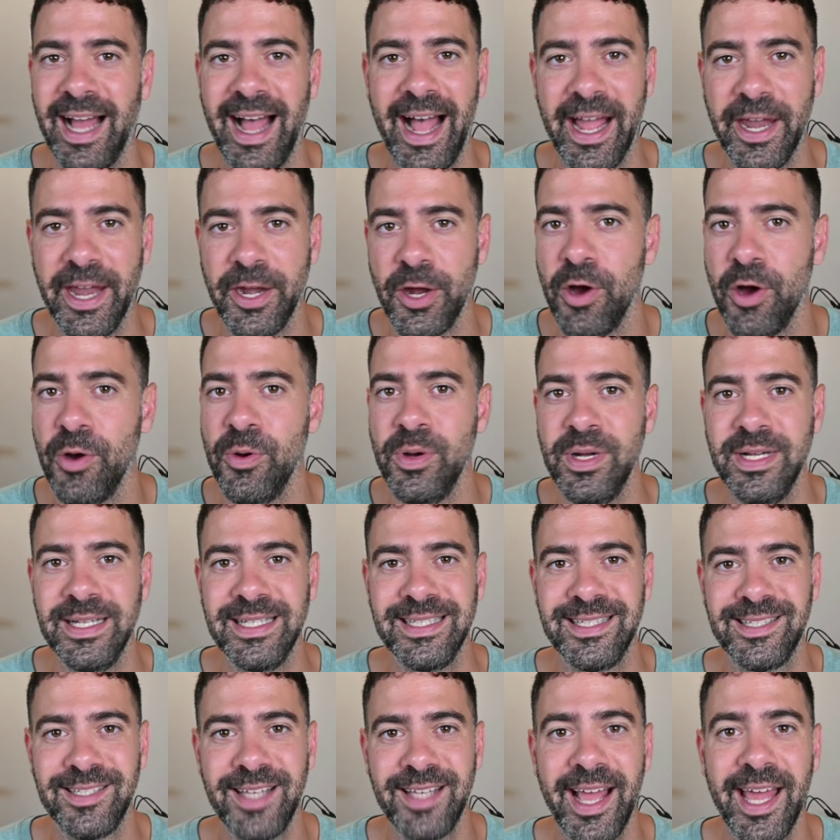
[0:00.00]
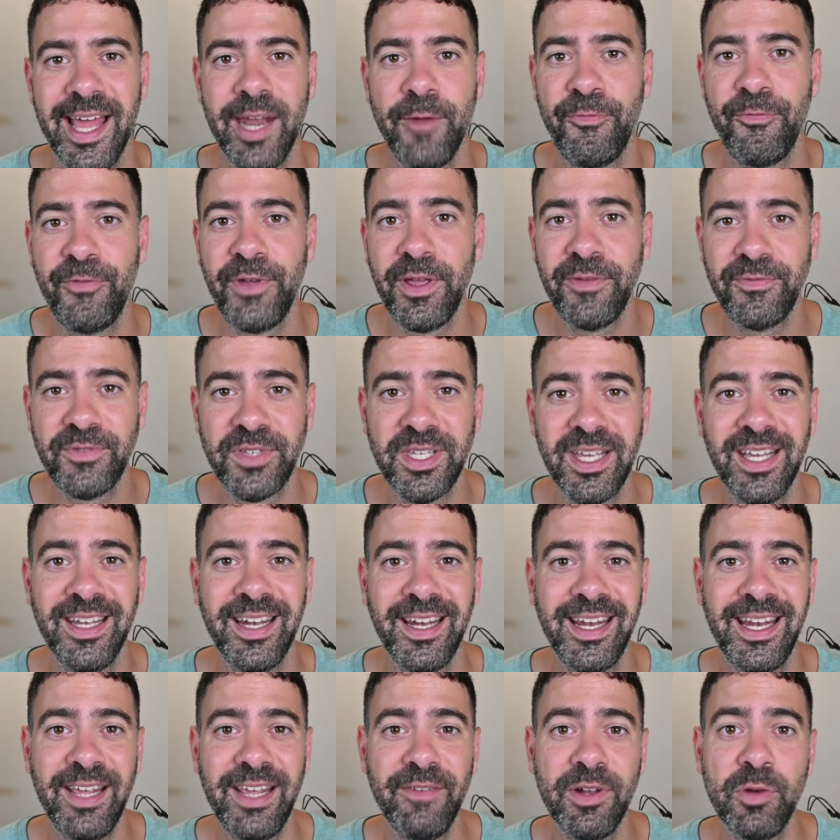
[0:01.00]
10,
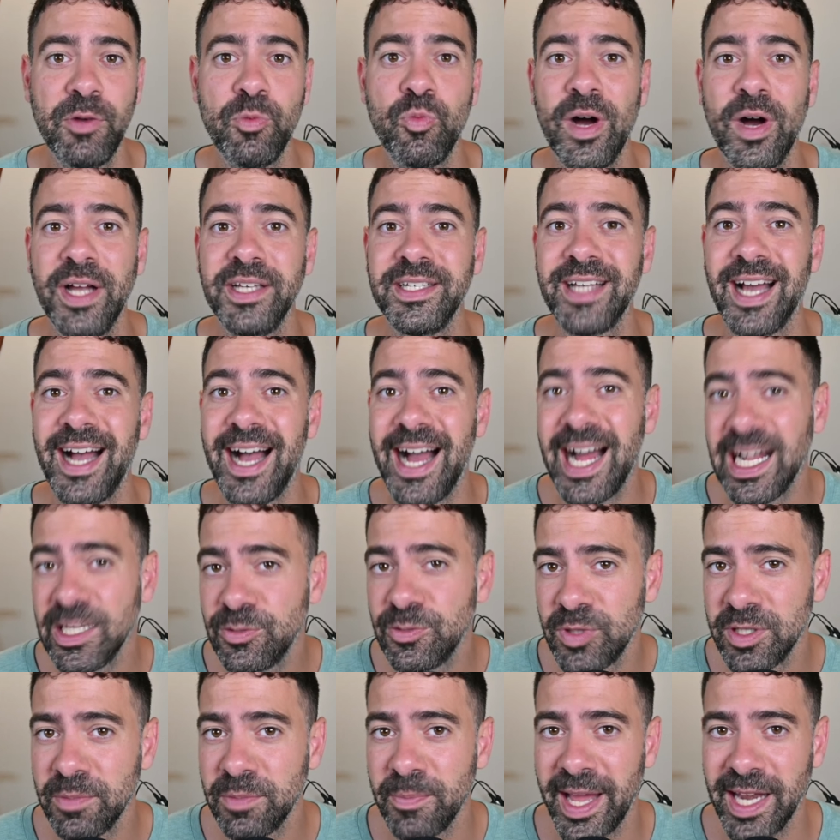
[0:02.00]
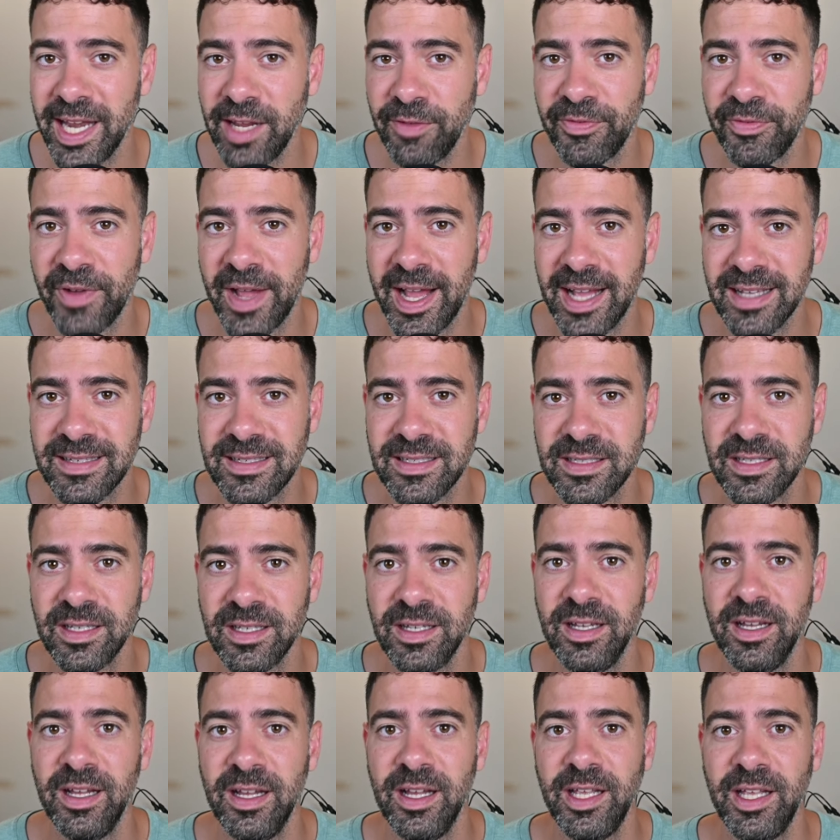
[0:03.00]
15, and even 100
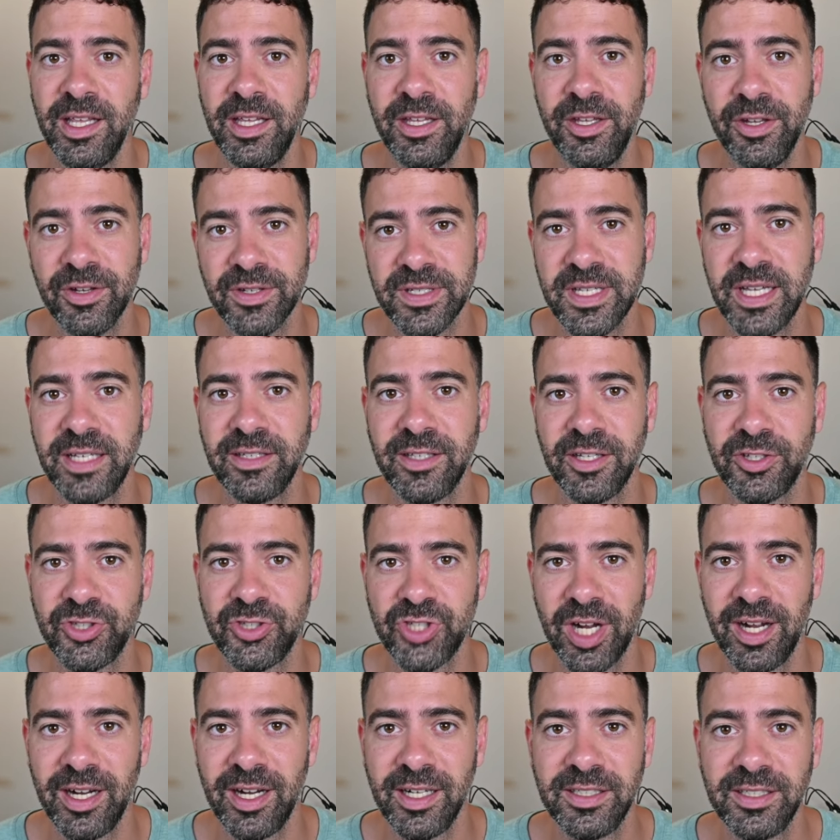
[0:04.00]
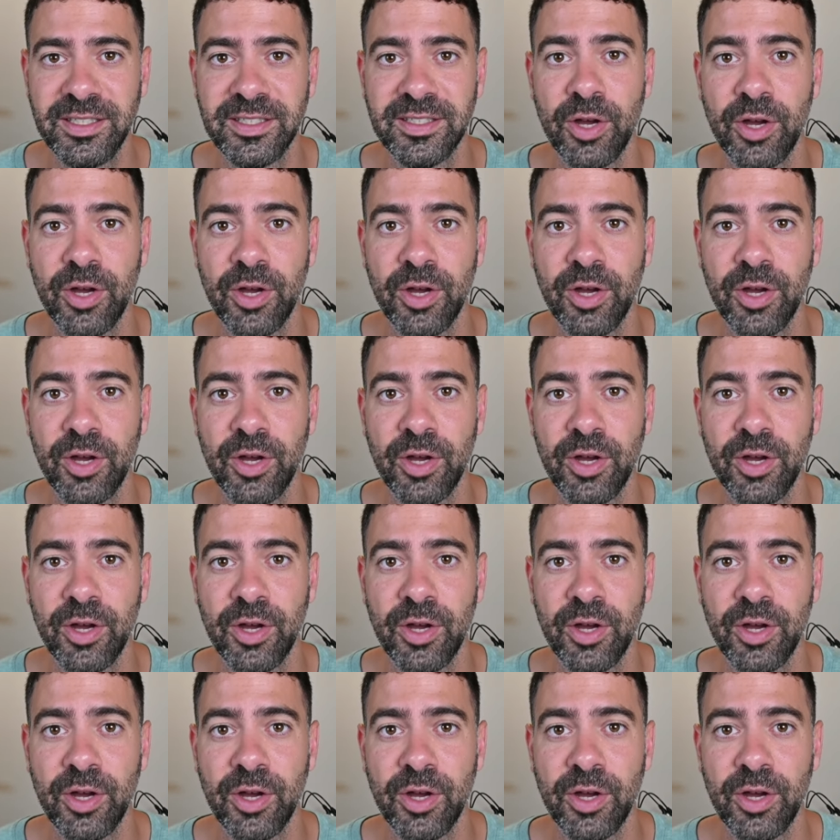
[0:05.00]
manifest using the chart.